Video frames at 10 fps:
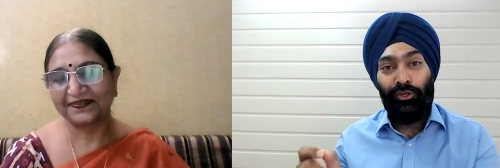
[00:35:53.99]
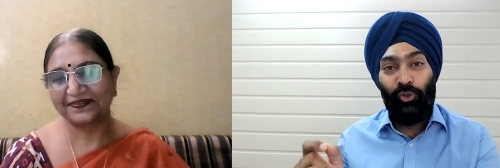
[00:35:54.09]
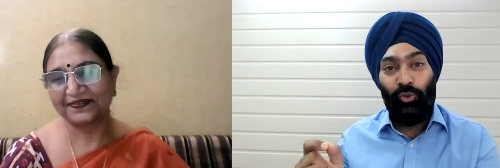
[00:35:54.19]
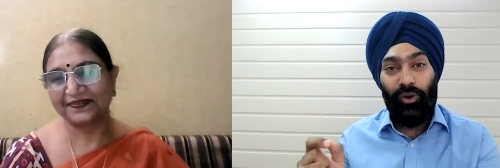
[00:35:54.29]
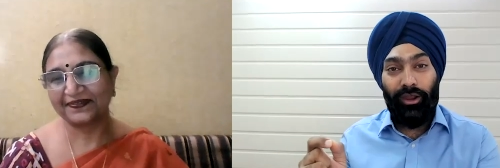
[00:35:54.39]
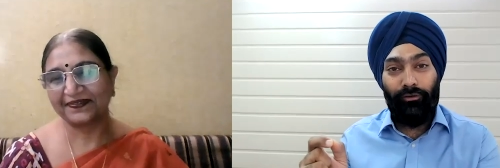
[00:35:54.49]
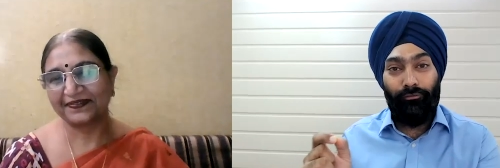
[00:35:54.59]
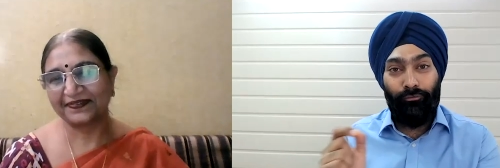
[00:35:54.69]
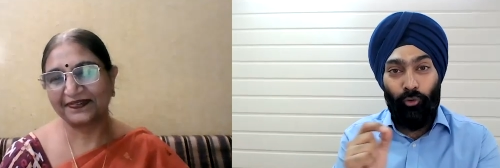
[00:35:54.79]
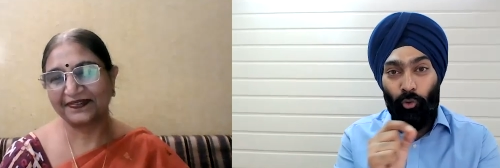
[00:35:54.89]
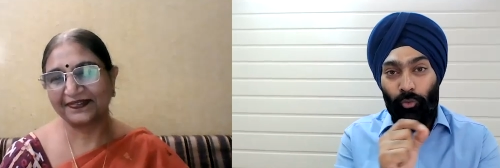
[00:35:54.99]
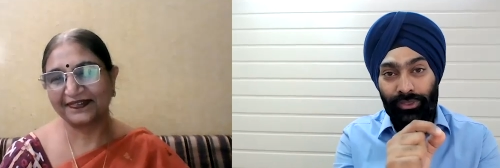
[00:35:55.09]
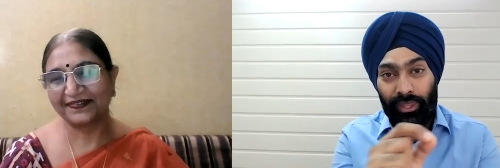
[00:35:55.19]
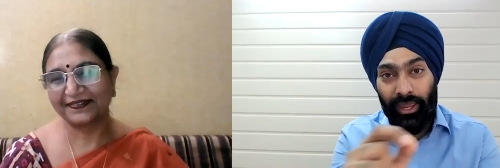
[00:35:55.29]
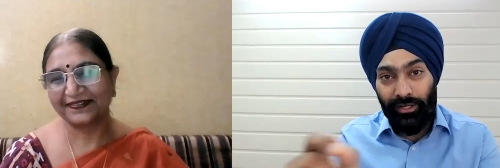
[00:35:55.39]
Speaker 1: you have
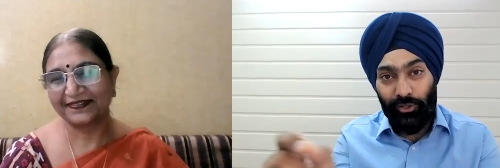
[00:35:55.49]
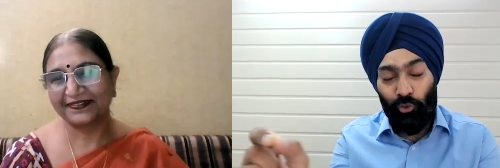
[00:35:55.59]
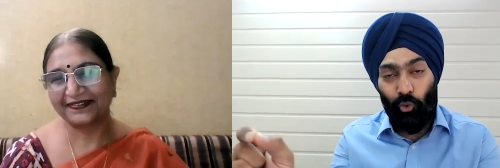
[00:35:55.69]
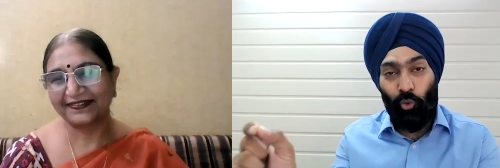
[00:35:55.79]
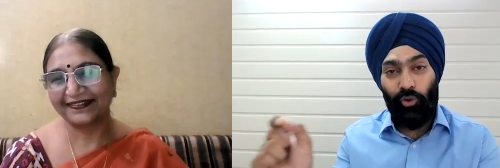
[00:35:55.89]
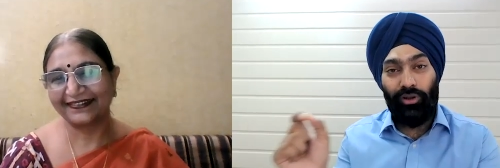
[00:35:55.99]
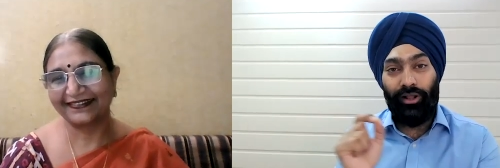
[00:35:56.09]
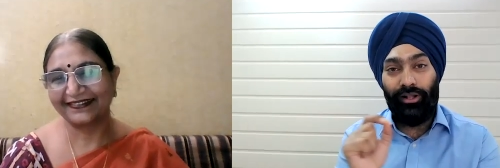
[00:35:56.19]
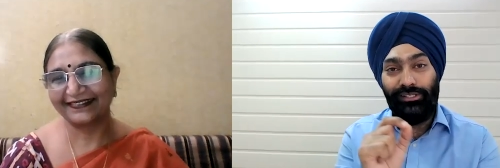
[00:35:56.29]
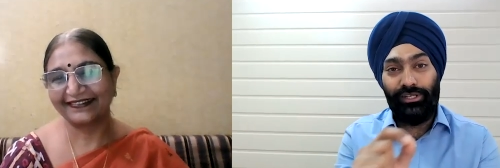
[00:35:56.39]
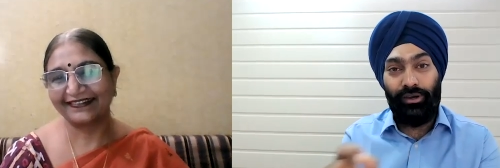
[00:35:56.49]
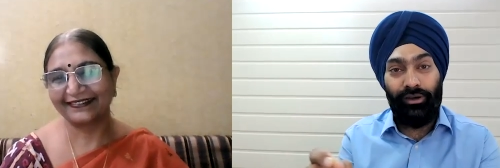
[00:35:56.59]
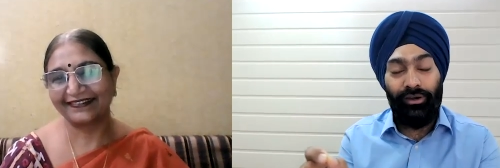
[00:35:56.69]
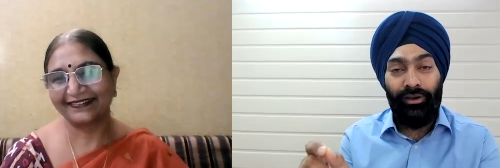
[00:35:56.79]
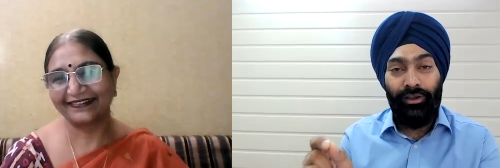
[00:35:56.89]
woven that whole culture
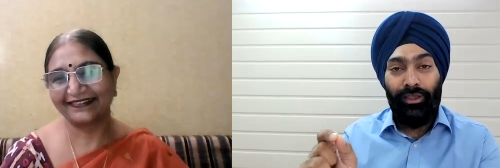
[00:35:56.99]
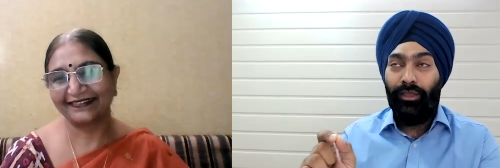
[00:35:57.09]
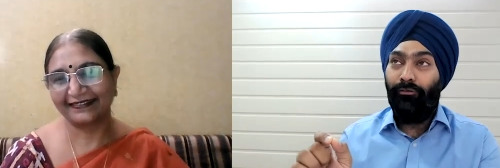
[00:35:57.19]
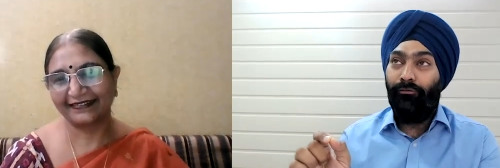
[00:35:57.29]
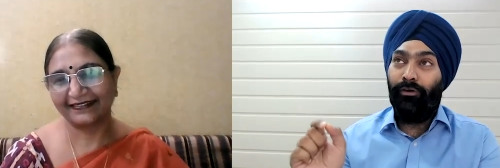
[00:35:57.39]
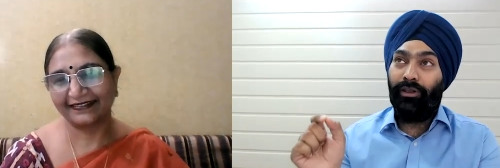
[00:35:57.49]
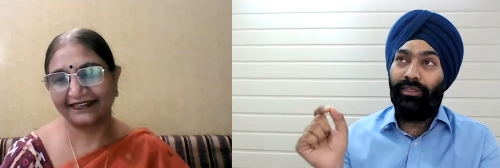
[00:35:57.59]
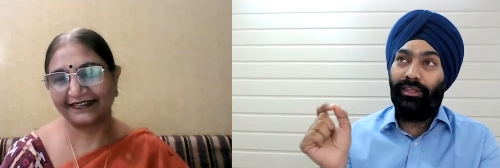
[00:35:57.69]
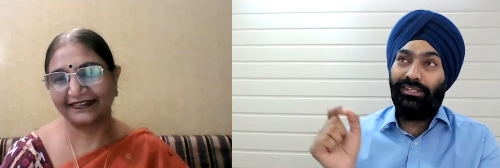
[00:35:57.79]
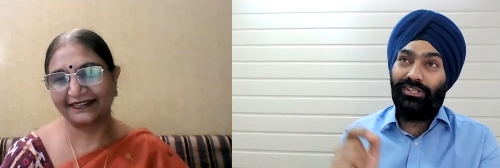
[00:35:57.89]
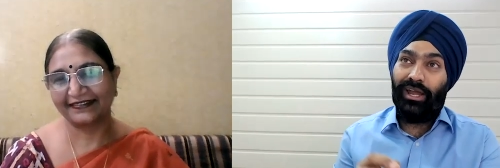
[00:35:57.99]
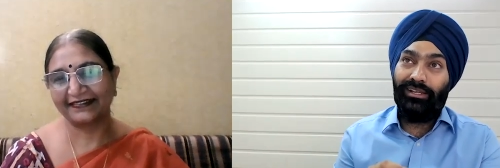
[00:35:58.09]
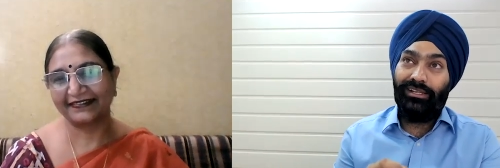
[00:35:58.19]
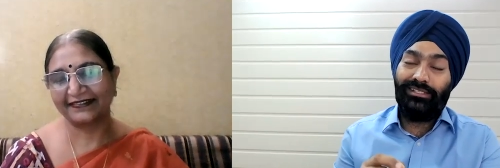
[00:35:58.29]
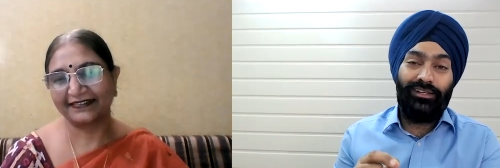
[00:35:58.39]
wherein the child
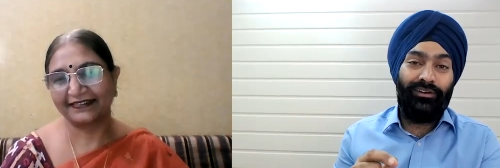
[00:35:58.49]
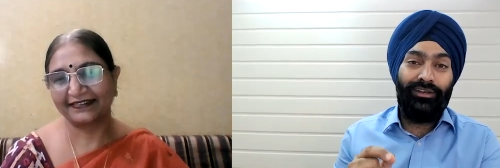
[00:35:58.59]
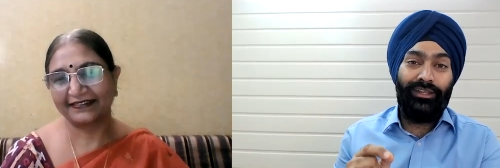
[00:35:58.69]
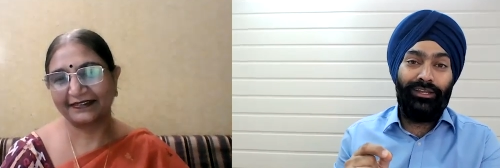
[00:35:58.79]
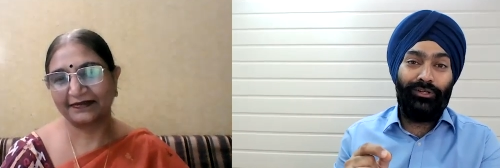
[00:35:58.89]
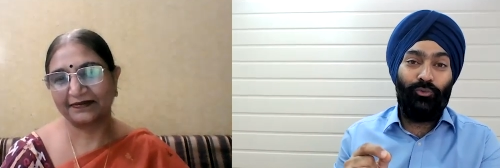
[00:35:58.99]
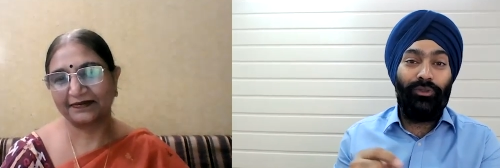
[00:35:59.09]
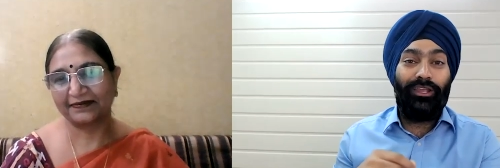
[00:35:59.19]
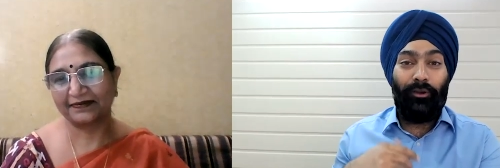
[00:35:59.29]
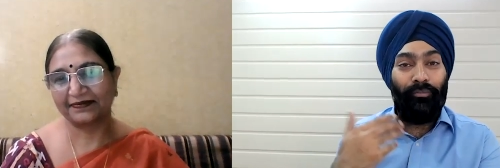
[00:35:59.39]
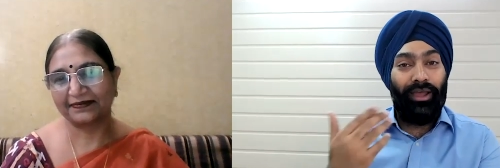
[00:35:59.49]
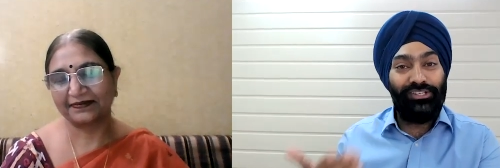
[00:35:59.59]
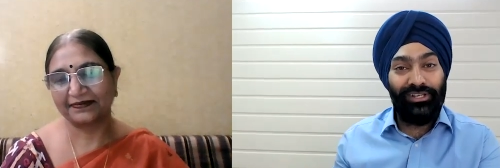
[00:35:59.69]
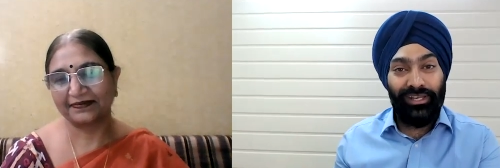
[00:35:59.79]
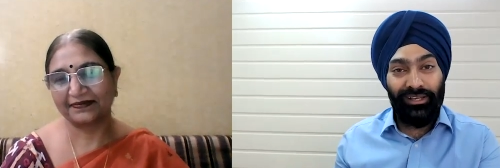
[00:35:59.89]
is learning to be
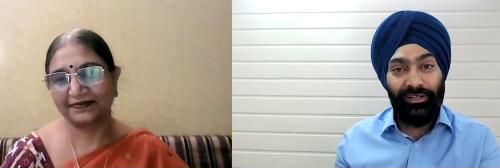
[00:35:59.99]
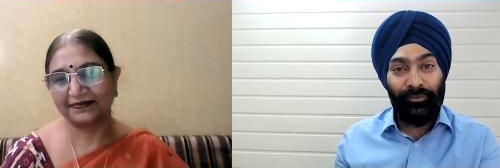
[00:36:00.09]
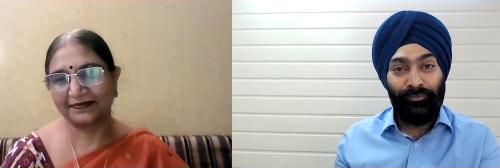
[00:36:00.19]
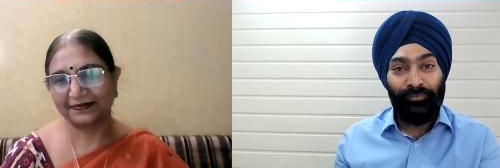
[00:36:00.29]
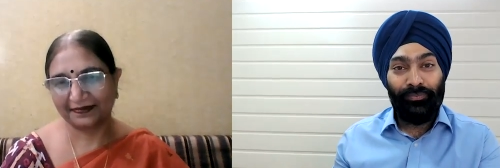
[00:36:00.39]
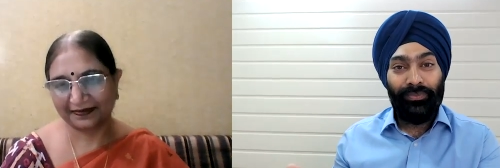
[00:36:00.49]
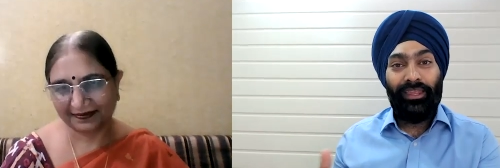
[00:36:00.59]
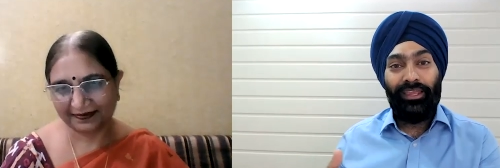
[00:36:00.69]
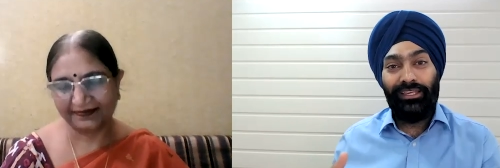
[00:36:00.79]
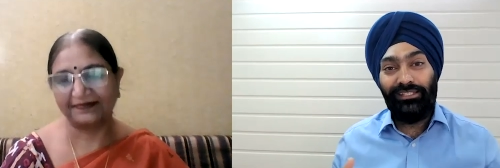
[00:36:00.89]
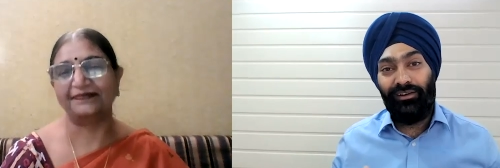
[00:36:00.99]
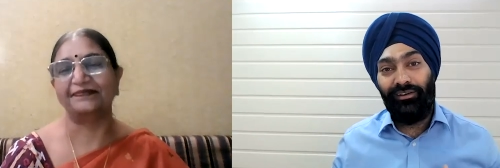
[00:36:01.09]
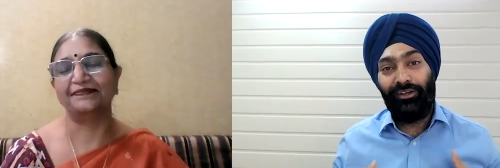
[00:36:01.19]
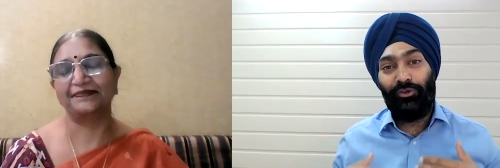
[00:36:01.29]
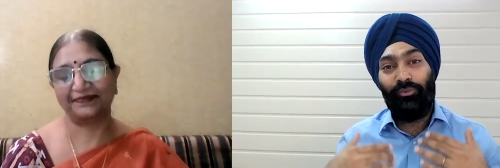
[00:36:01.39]
compassionate he's
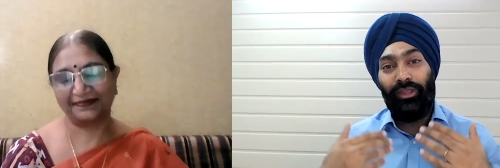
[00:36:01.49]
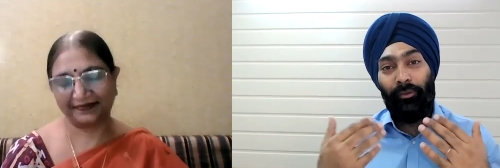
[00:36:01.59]
learning to be